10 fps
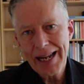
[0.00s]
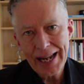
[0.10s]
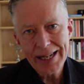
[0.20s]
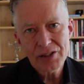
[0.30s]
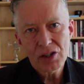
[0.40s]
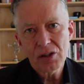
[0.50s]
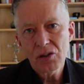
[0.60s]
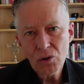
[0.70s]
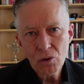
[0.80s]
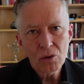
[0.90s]
answer
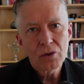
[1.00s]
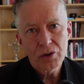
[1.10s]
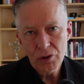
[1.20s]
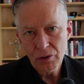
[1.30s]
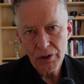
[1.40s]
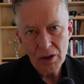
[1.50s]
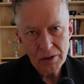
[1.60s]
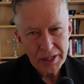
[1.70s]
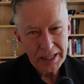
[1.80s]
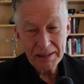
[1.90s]
your
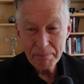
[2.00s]
curiosity,